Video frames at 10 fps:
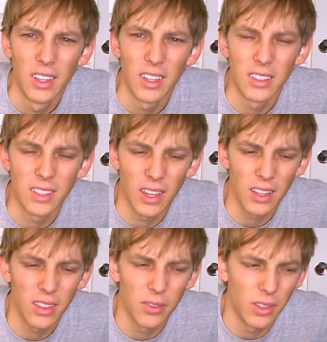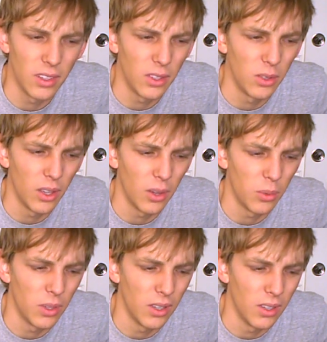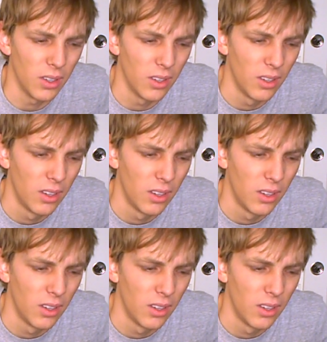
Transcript: It's like the feeling you get when